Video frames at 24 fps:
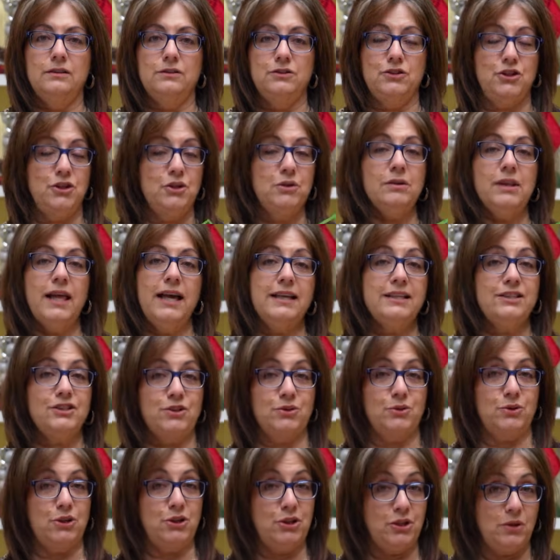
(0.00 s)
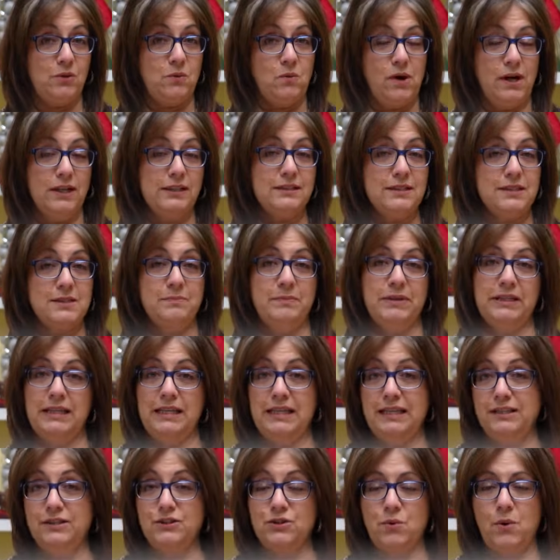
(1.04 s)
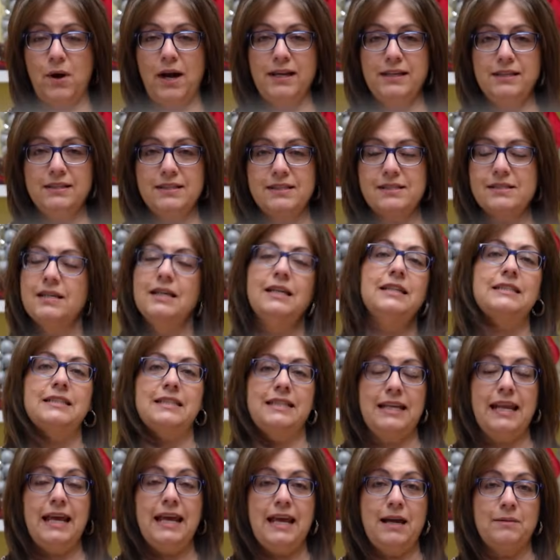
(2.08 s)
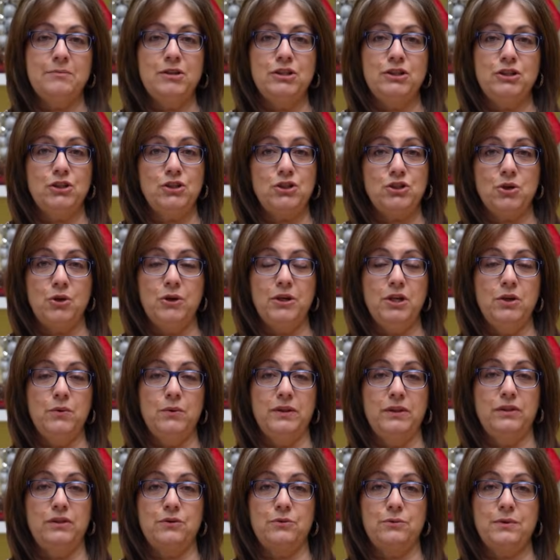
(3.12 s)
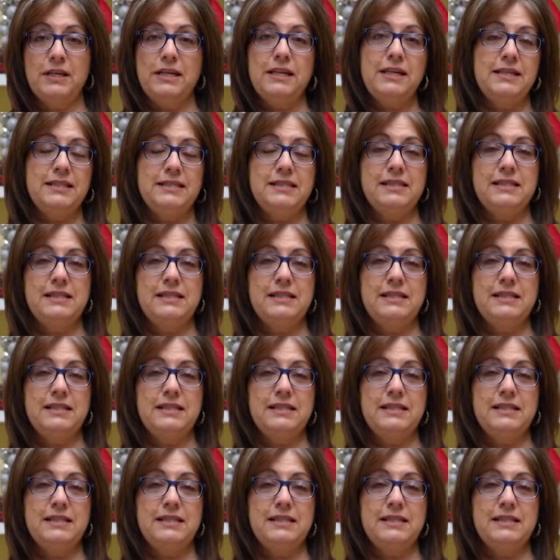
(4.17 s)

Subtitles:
Do you like to cook once but eat twice? Today I'm going to show you in 3 easy